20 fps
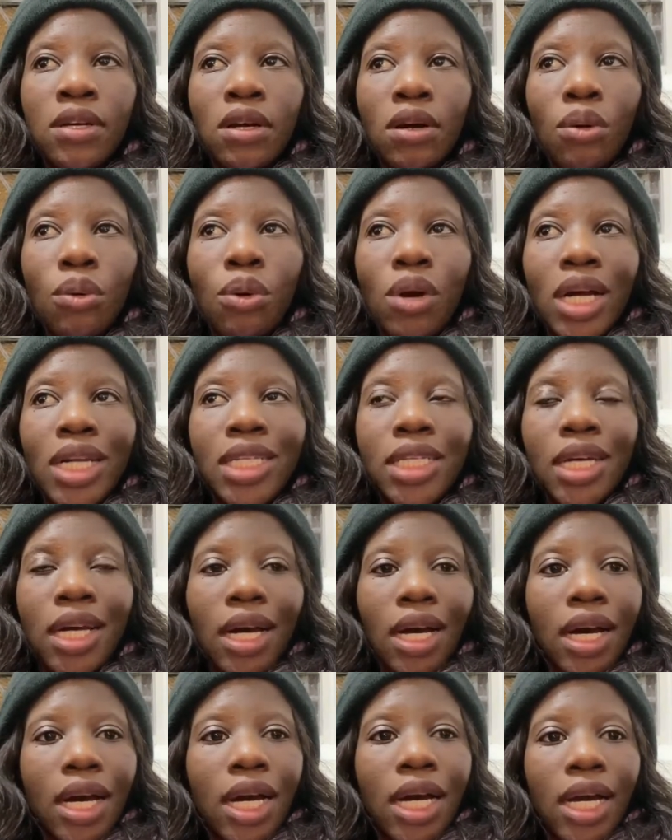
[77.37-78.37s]
what
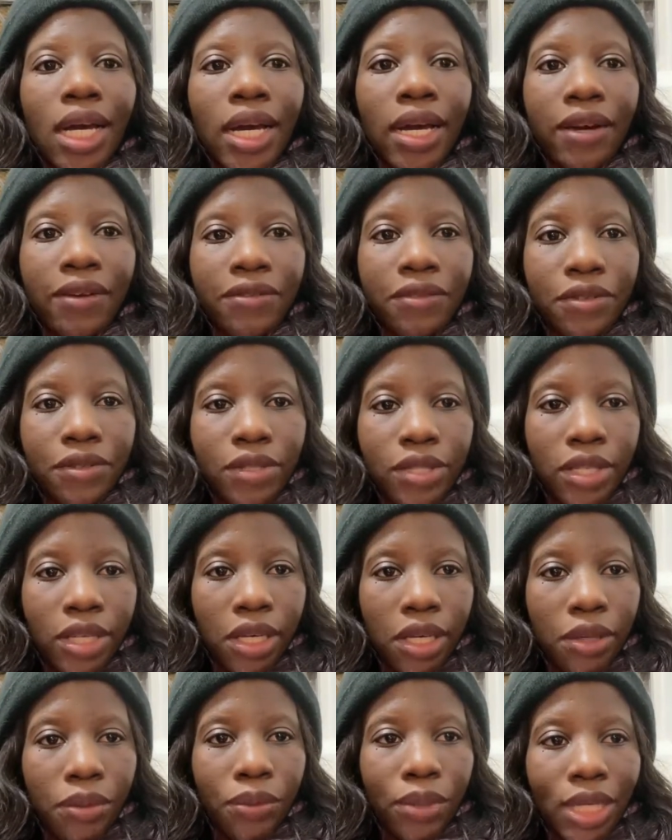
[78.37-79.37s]
I have to
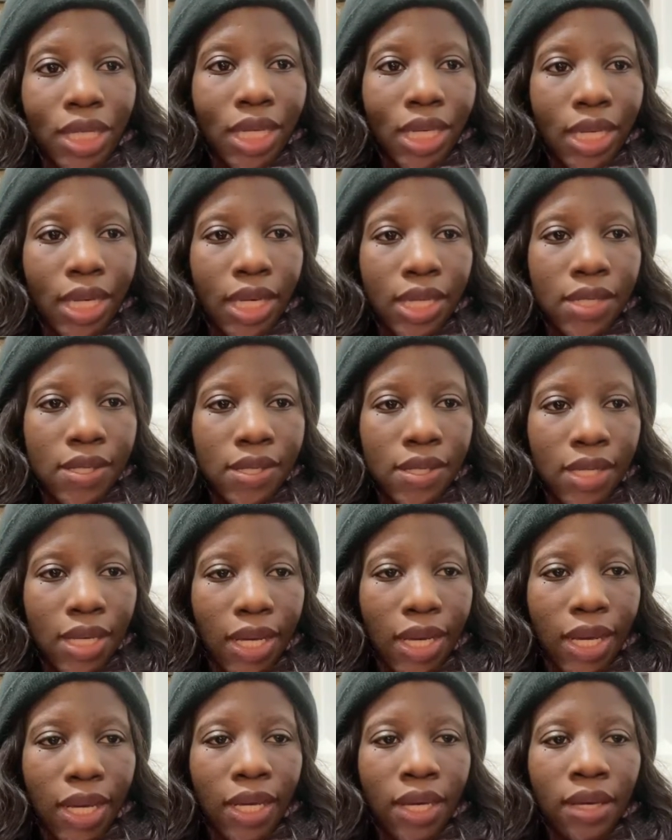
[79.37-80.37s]
say, what I can
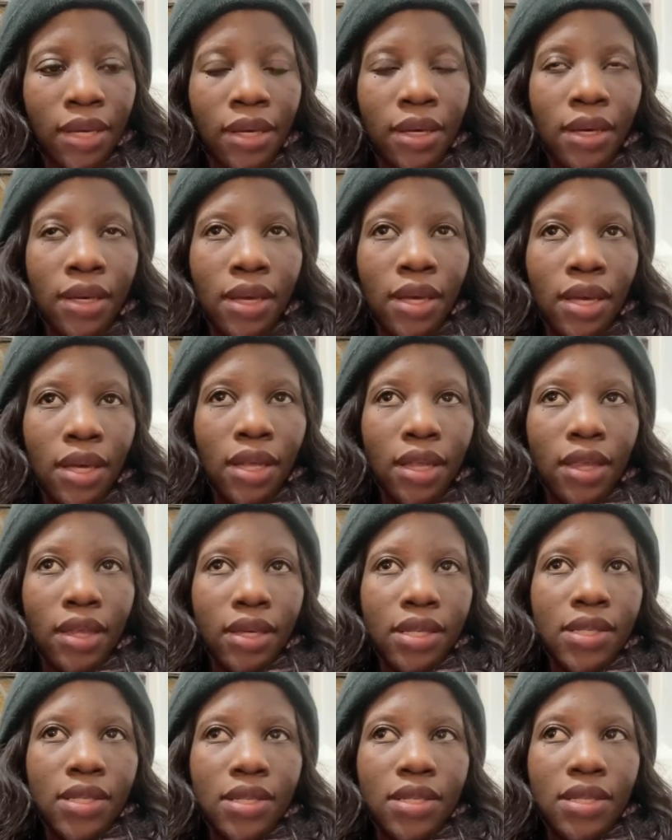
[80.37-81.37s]
say.
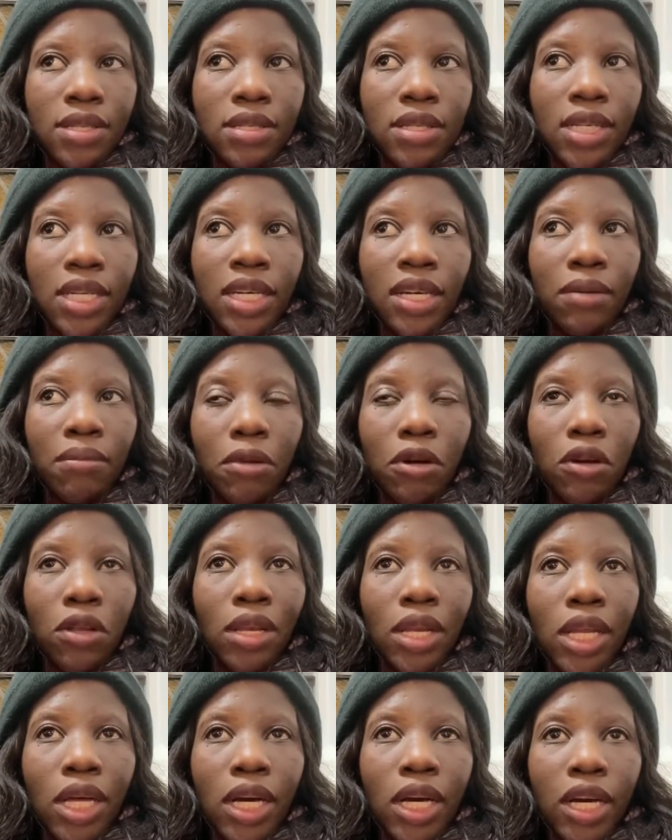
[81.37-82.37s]
This is the thing about
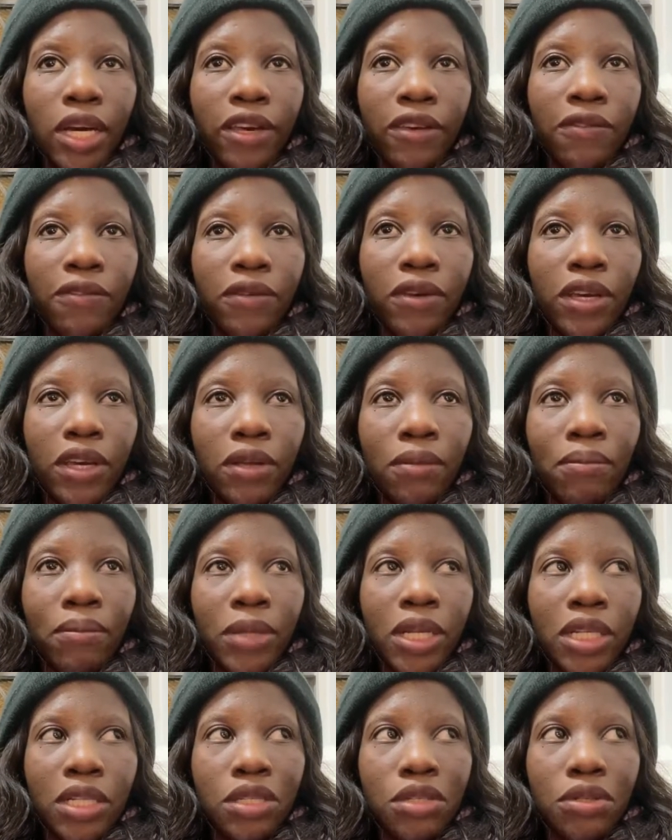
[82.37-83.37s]
life in
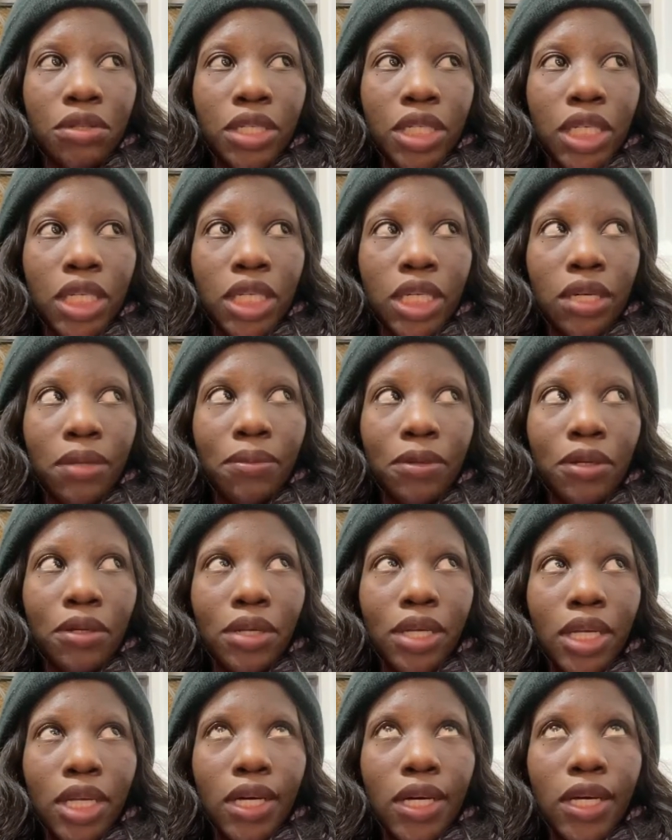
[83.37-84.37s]
ministry, about
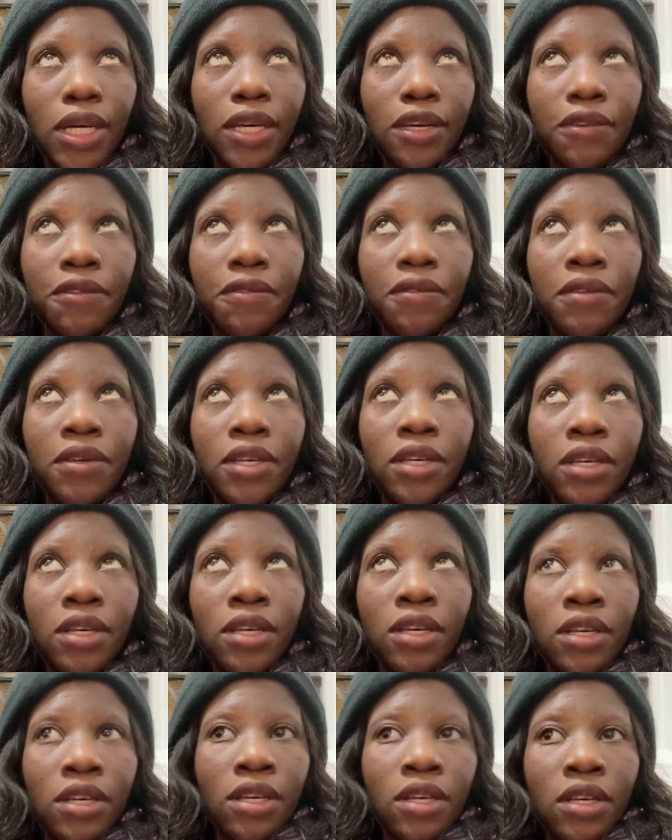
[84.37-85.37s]
life,
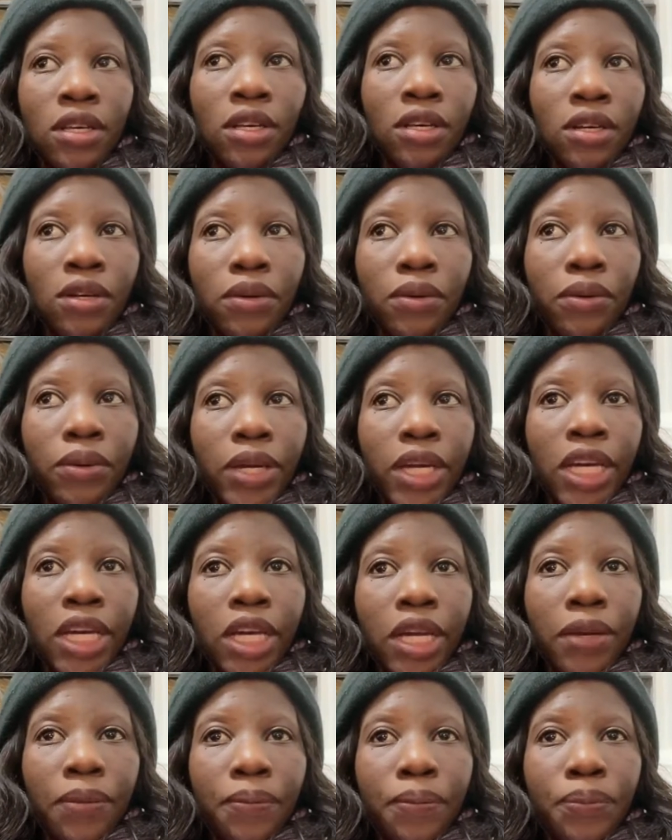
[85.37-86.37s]

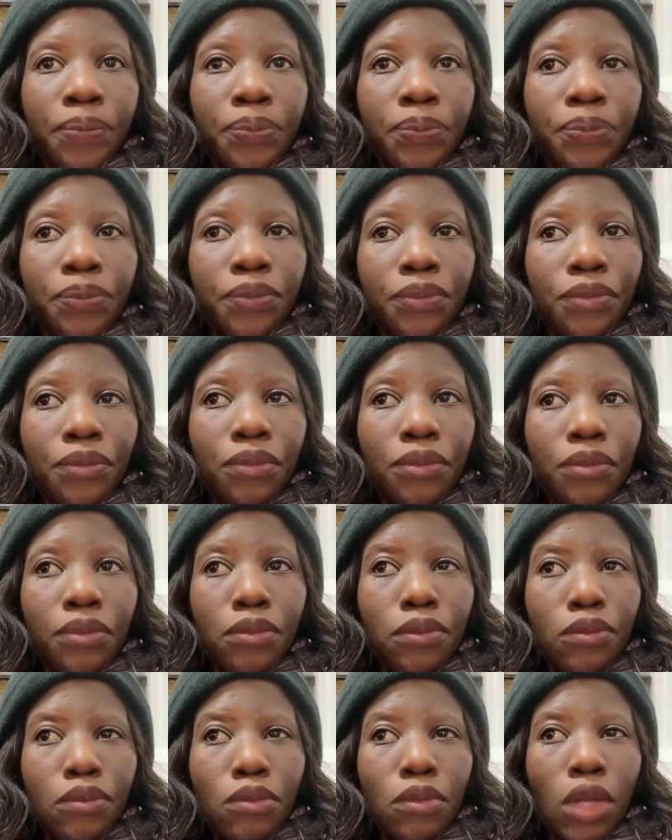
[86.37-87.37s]
where
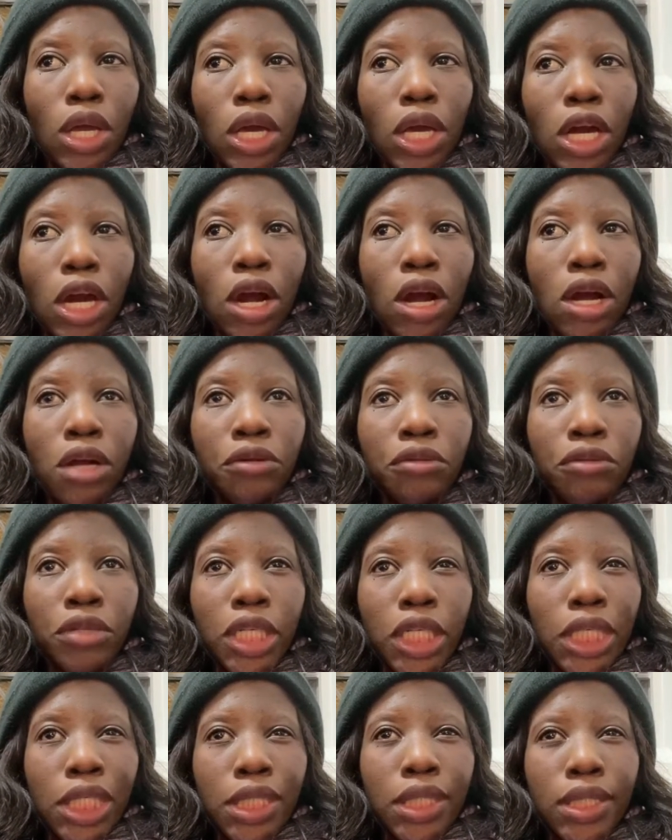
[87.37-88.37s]
you can't
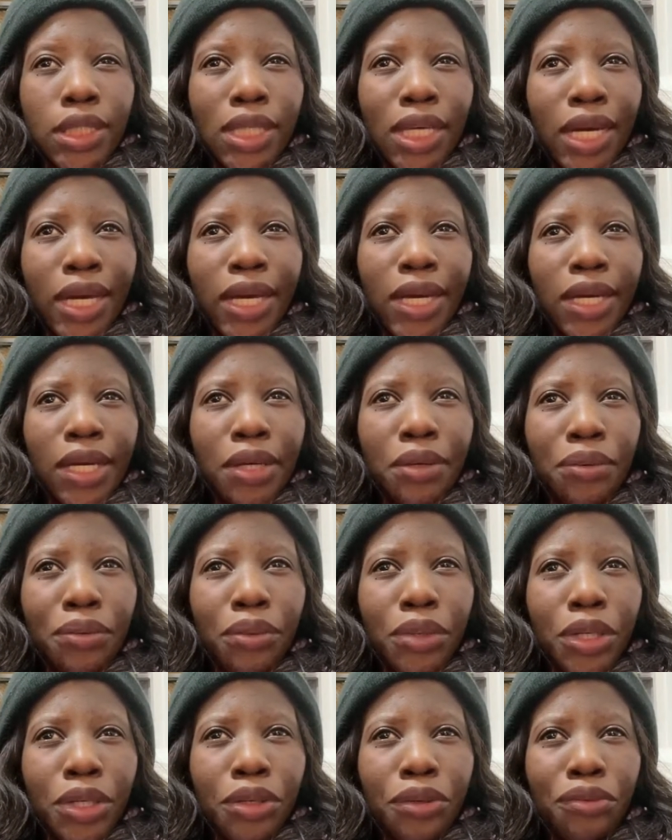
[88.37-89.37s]
really say
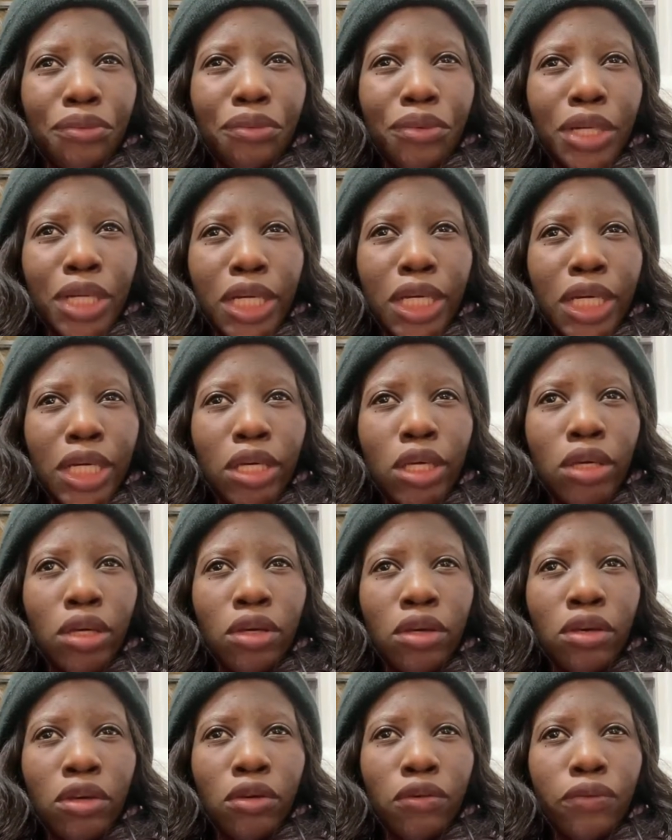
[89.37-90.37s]
what you really
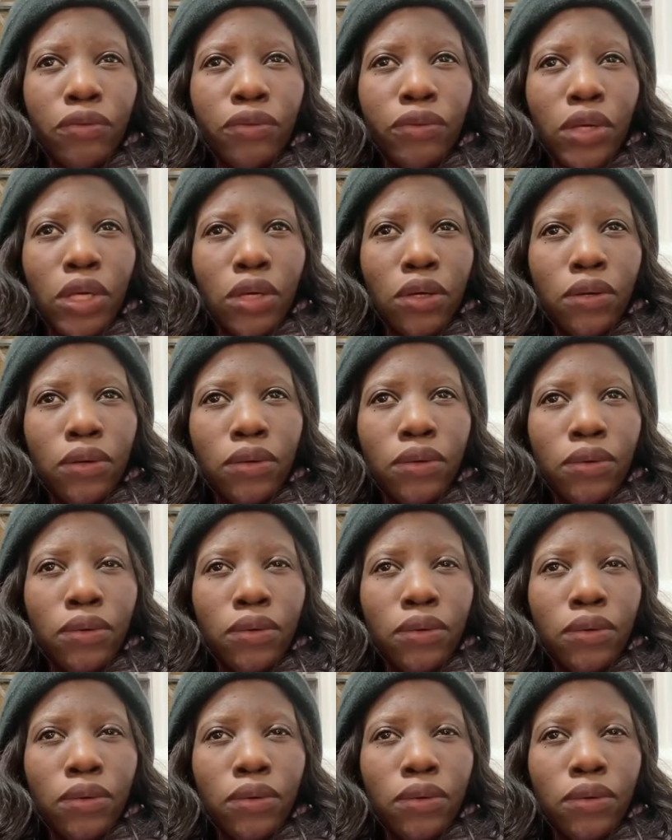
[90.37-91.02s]
feel.